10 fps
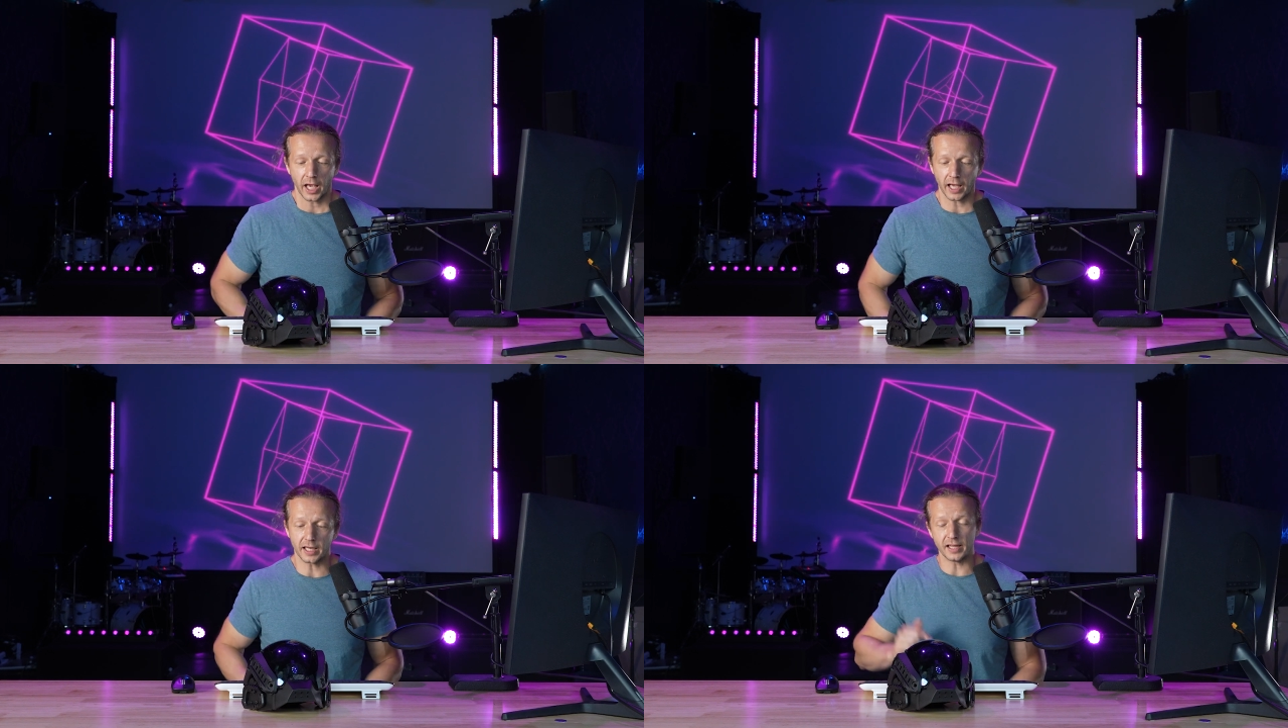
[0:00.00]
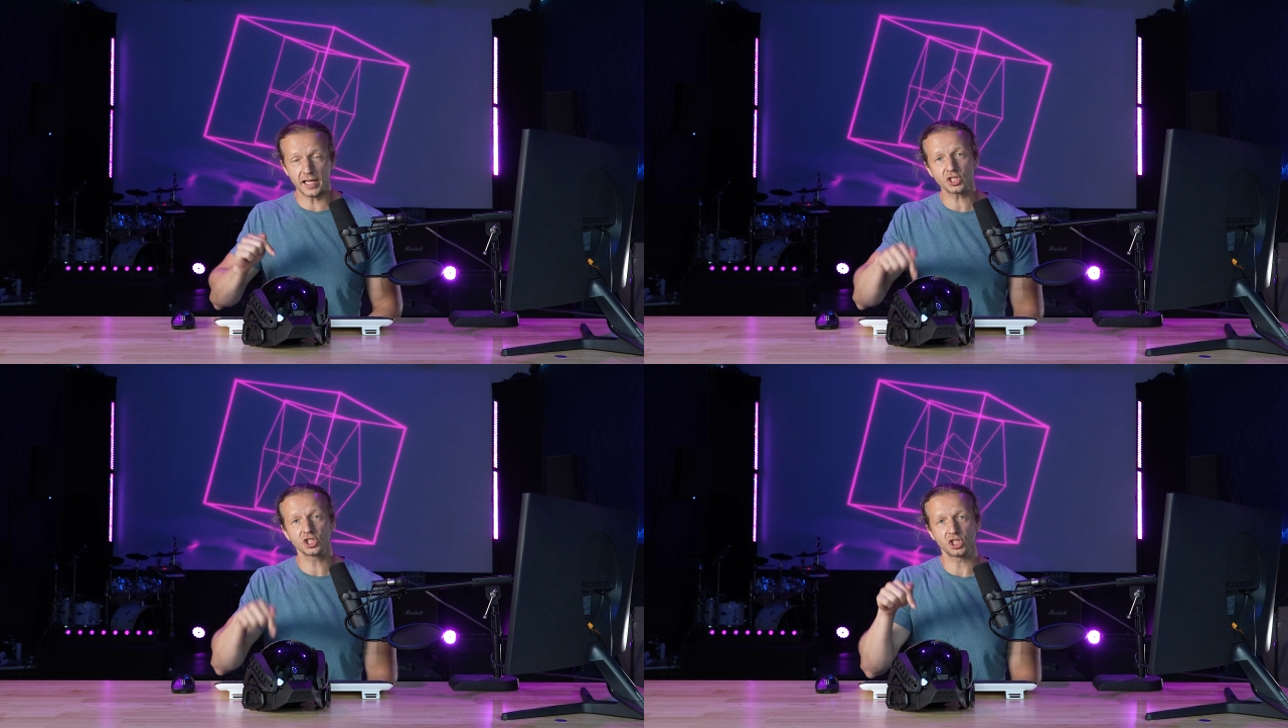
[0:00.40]
And in
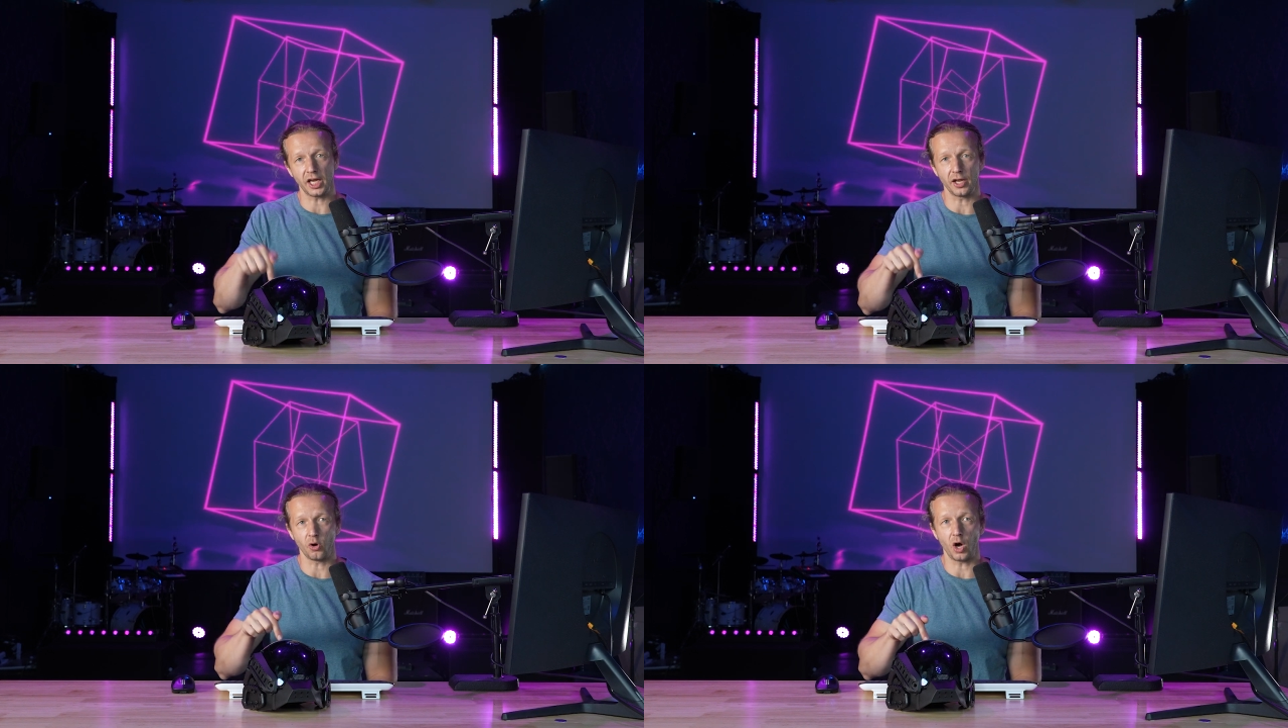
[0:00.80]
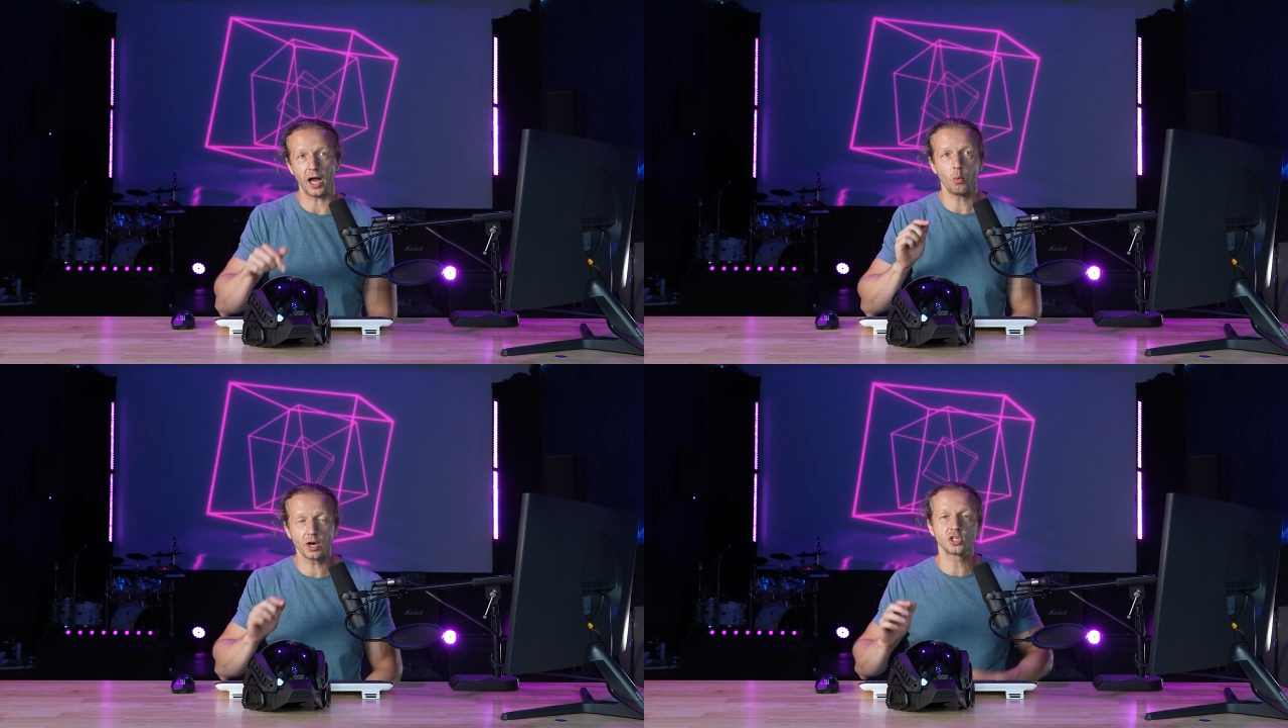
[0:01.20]
this channel,
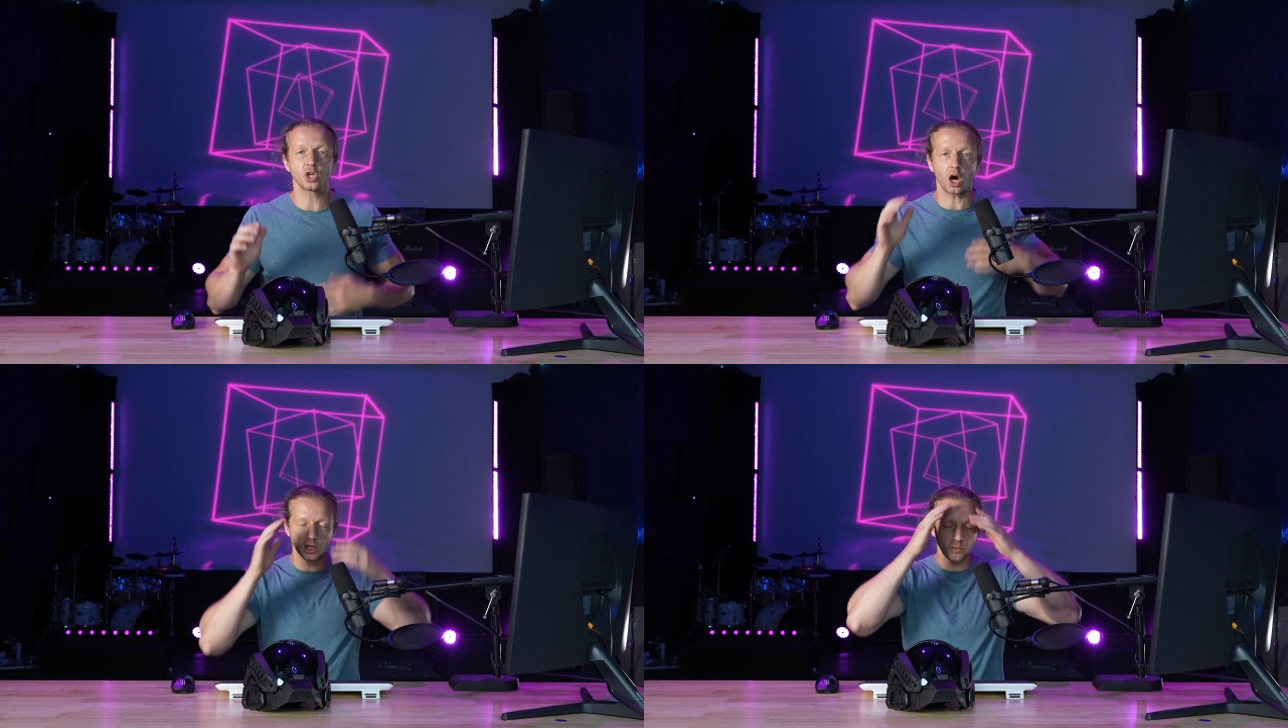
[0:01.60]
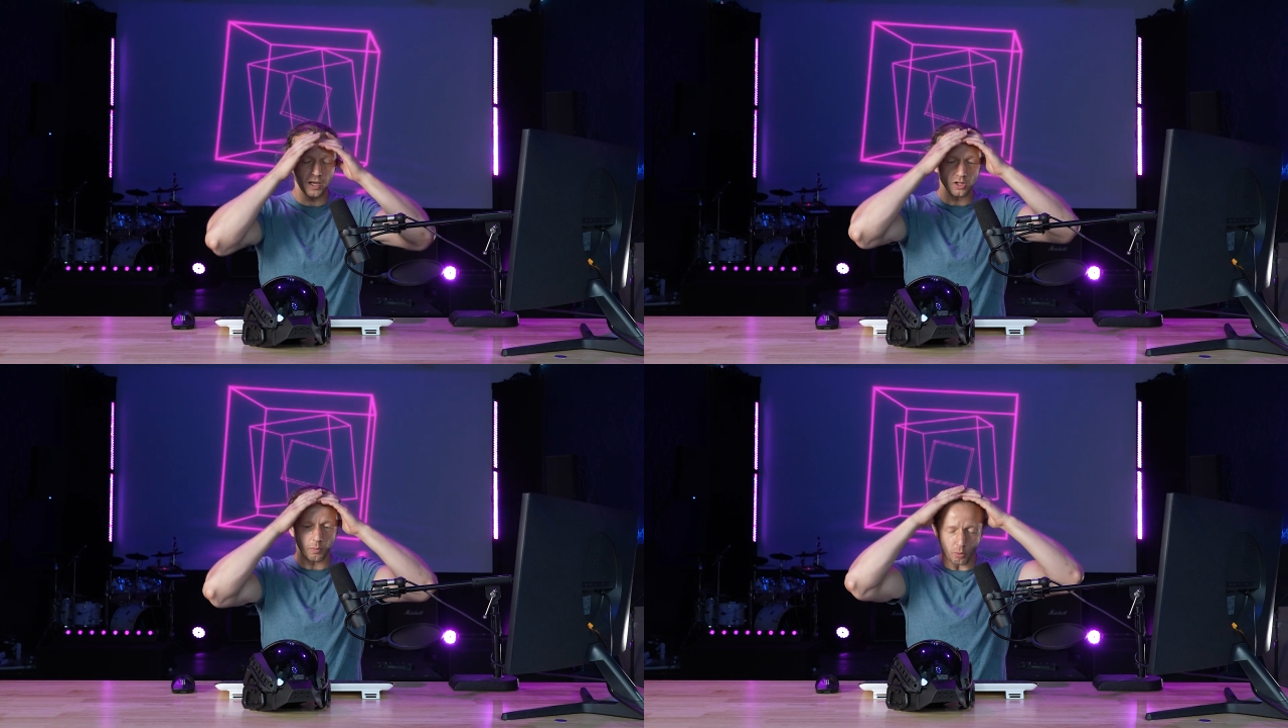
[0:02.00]
I want to
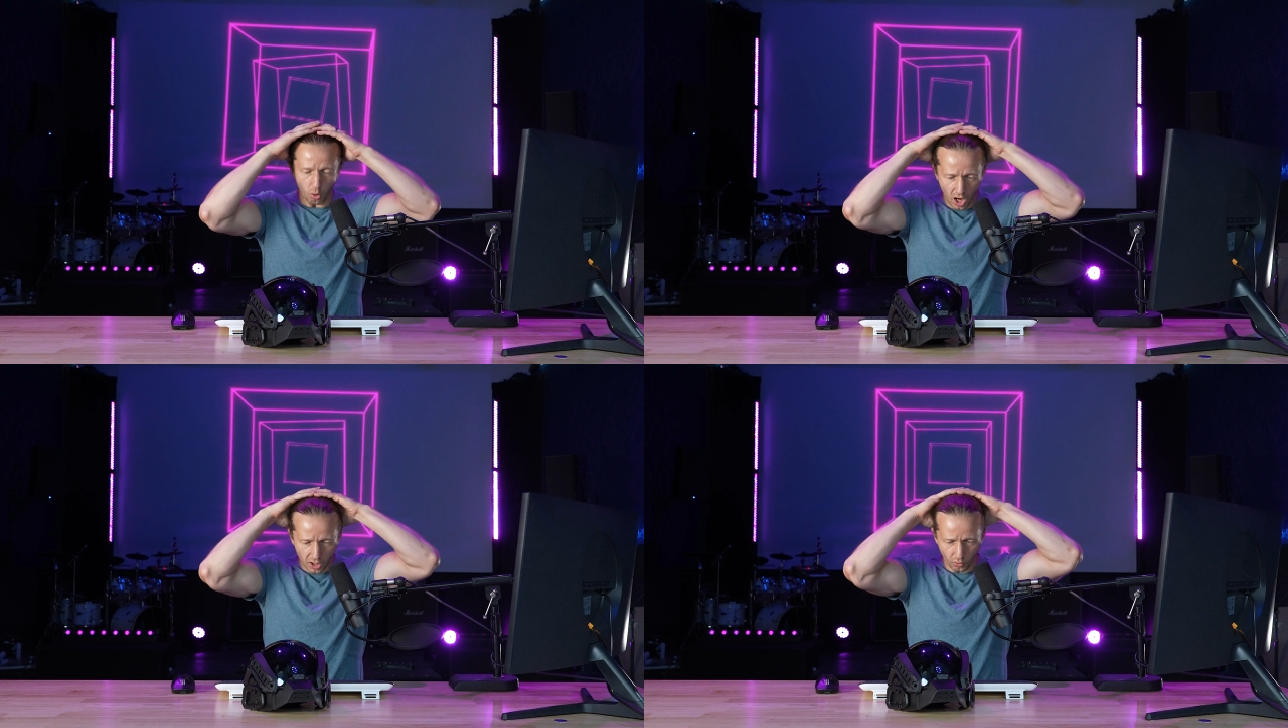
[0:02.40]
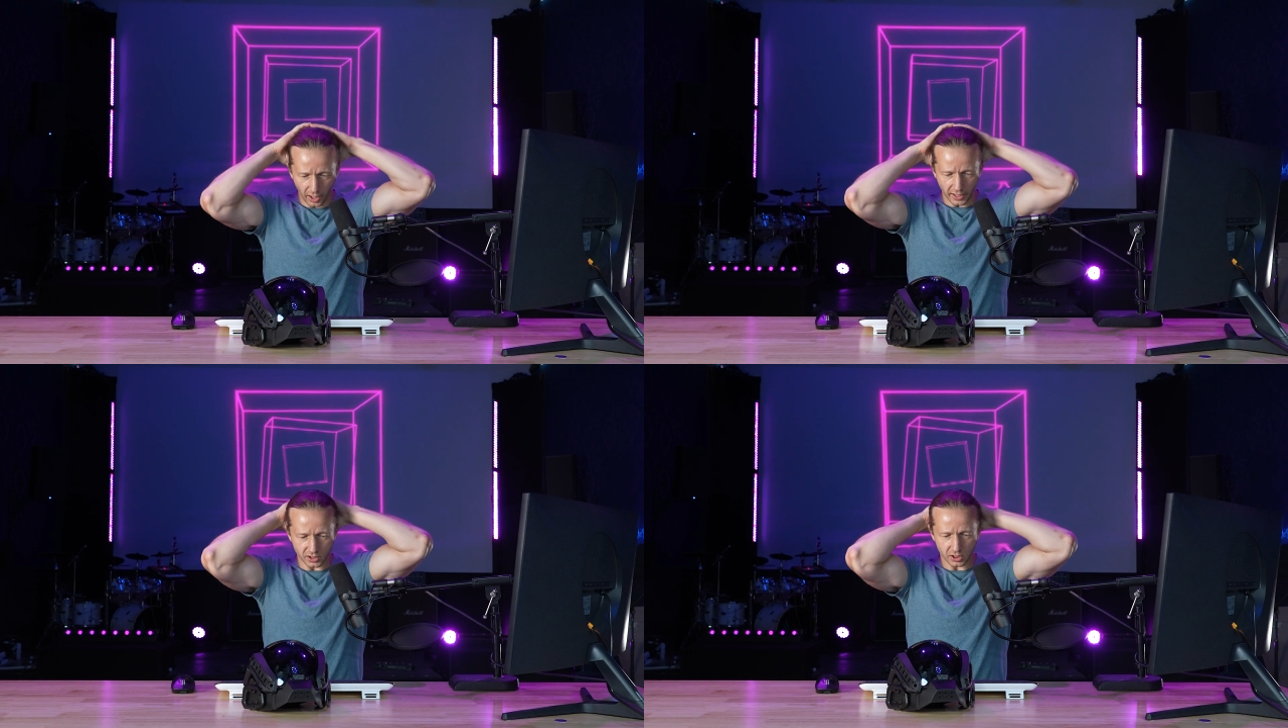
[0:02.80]
document the
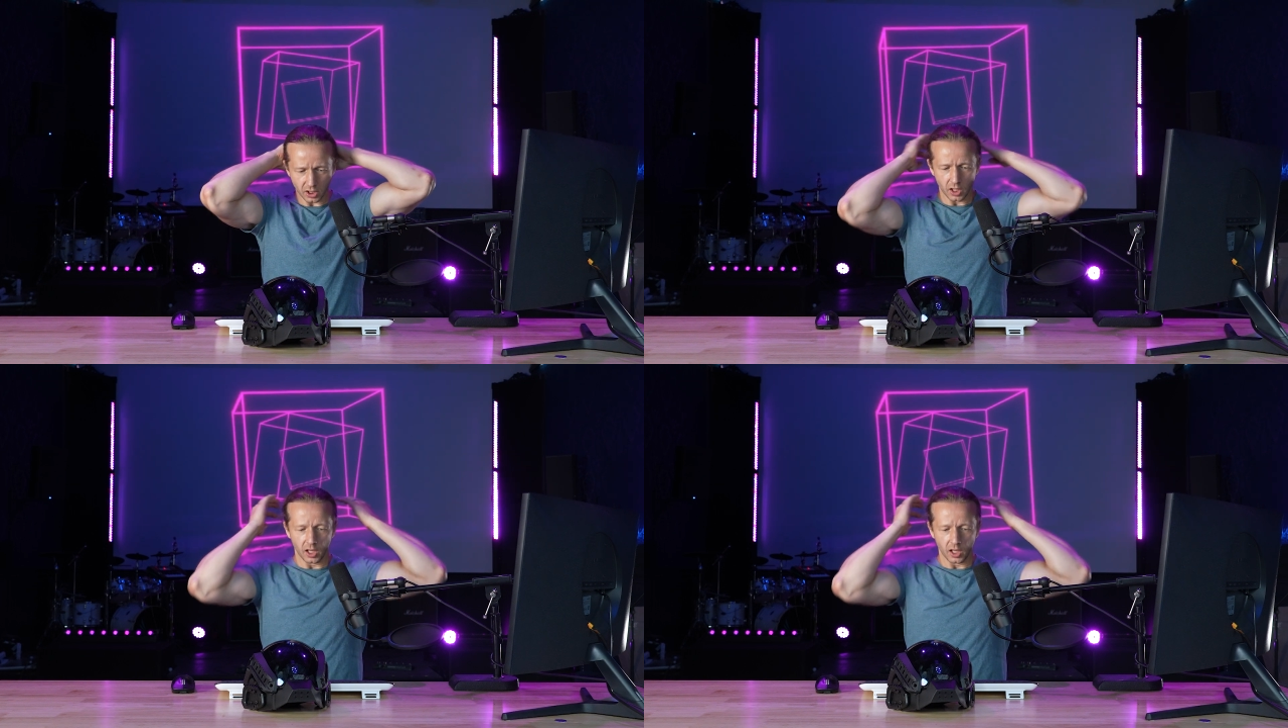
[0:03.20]
progress